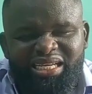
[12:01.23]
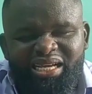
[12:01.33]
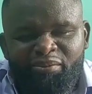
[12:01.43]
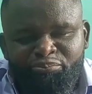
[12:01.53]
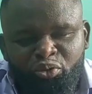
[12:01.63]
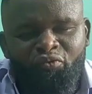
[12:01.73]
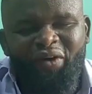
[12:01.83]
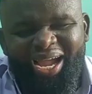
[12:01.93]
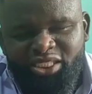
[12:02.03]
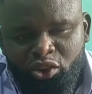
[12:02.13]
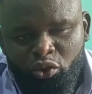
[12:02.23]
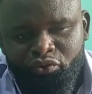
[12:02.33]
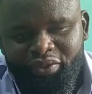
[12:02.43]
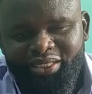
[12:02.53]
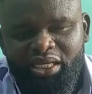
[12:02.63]
provide
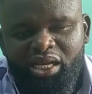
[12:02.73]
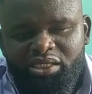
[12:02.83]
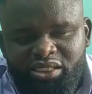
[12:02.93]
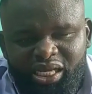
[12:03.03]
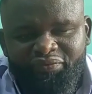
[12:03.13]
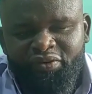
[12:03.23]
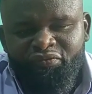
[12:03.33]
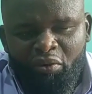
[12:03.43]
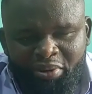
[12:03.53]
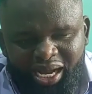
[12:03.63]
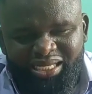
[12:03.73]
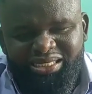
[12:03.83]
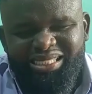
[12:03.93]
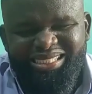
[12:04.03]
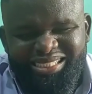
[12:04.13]
children suffering from cancer,
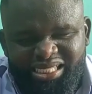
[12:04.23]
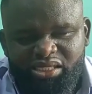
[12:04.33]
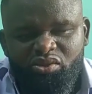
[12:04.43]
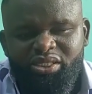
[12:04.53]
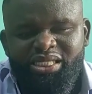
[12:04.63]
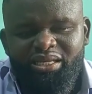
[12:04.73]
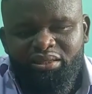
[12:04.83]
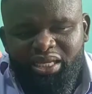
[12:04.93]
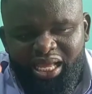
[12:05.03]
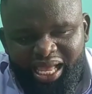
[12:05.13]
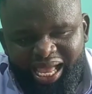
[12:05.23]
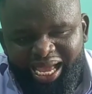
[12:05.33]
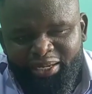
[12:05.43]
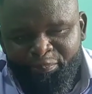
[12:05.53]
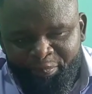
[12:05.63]
sickle cell,
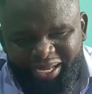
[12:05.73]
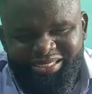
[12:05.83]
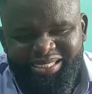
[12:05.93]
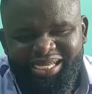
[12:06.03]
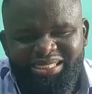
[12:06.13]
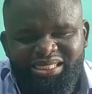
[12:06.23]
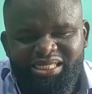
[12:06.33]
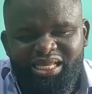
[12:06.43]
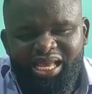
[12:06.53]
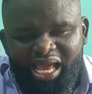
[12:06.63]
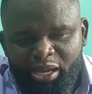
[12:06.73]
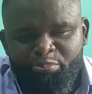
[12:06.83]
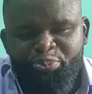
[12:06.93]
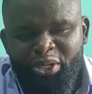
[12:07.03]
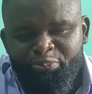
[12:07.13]
and patients and
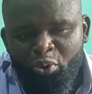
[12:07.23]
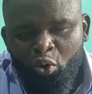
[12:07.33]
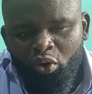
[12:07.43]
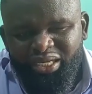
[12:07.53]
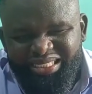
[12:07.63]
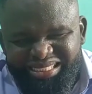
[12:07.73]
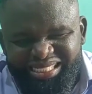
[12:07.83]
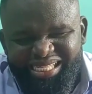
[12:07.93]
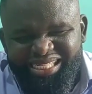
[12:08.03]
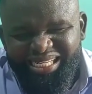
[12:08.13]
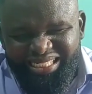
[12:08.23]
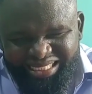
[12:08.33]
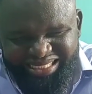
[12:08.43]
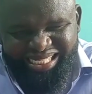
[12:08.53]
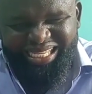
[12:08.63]
people needing
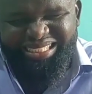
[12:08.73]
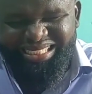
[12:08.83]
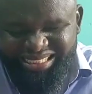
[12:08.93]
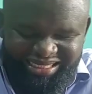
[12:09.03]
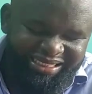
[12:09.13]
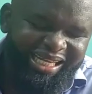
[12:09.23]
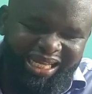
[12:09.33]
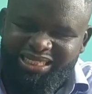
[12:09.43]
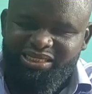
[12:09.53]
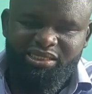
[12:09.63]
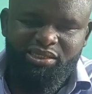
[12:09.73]
kidney dialysis?